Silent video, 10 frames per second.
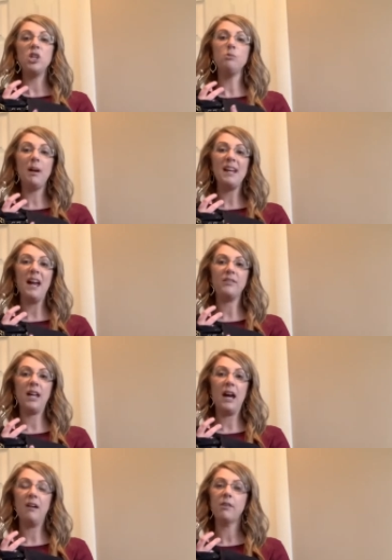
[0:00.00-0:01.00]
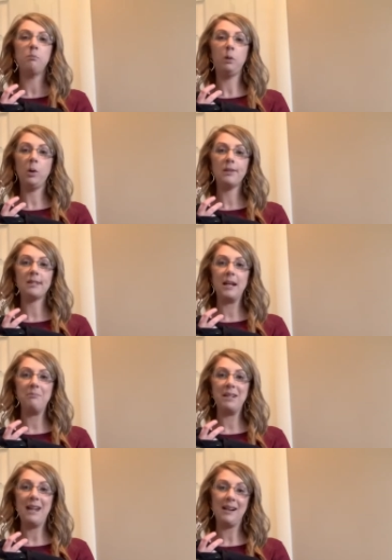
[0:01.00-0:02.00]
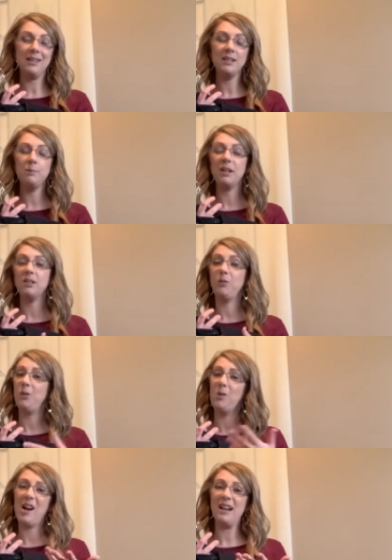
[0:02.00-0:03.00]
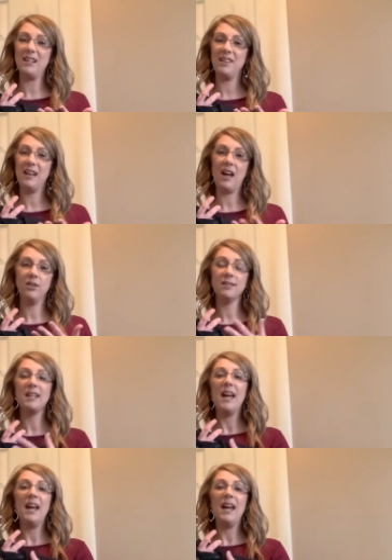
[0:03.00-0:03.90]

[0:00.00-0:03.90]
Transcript: you might have to have a bold statement necklace, because if you wear anything else,